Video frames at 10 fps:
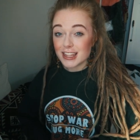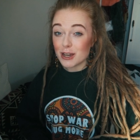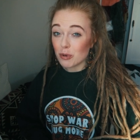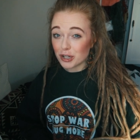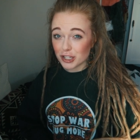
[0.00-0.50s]

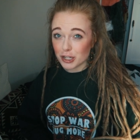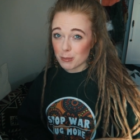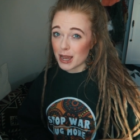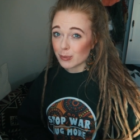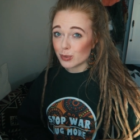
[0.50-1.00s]
they're working
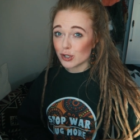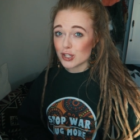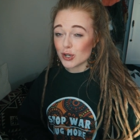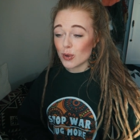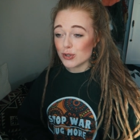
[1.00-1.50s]
on
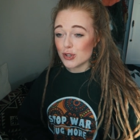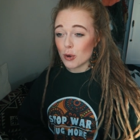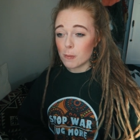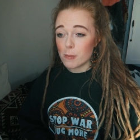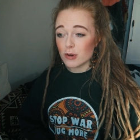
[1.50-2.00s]
MacBooks. And
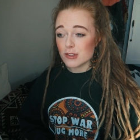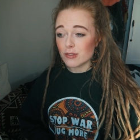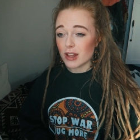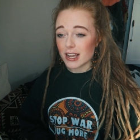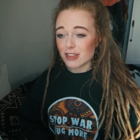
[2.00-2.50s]
also
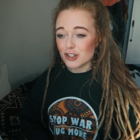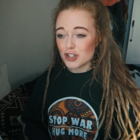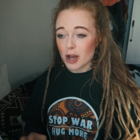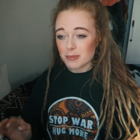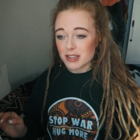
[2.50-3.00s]
most of like the
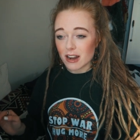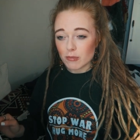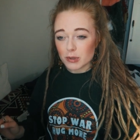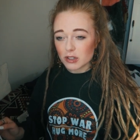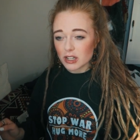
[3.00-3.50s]
jobs that
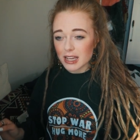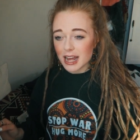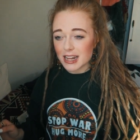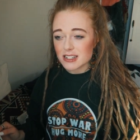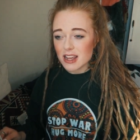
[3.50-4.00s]
I've been looking
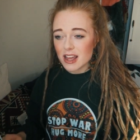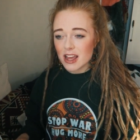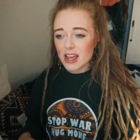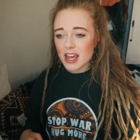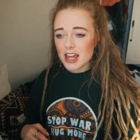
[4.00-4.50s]
at,
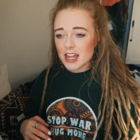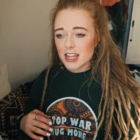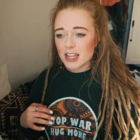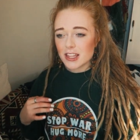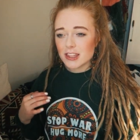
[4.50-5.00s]

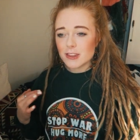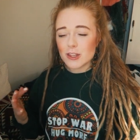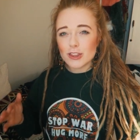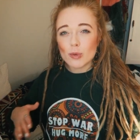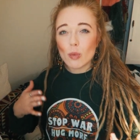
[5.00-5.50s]
the, the